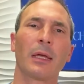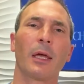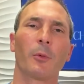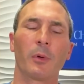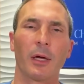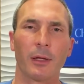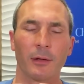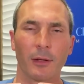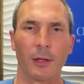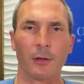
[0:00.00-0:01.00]
and,
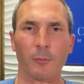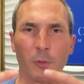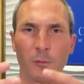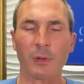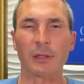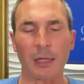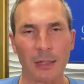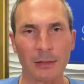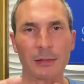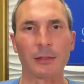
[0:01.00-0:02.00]
and, and the movement
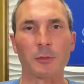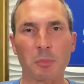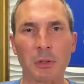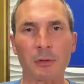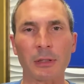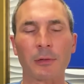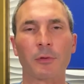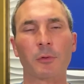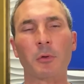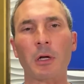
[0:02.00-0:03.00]
God is building
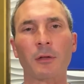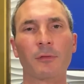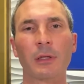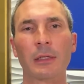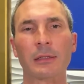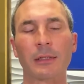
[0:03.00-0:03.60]
through all of this.